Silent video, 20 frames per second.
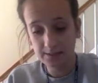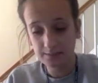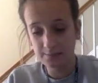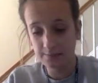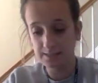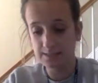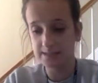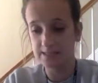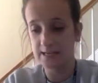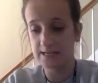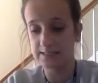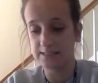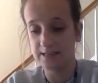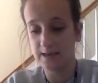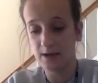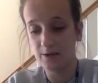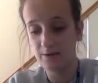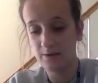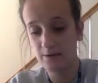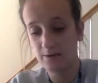place that
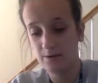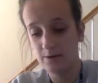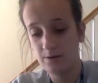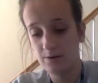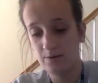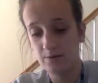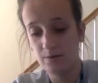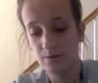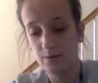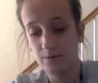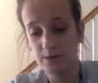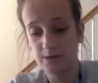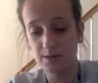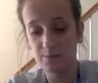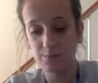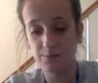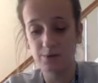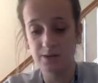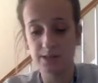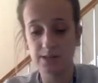down, we're going to
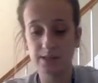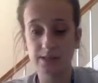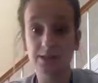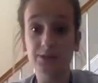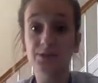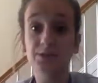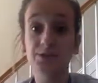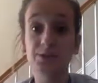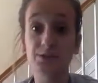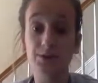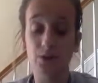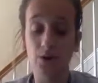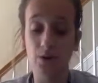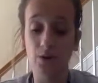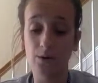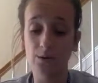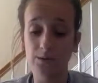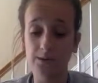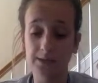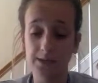put the
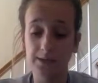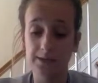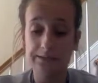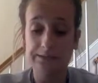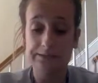salt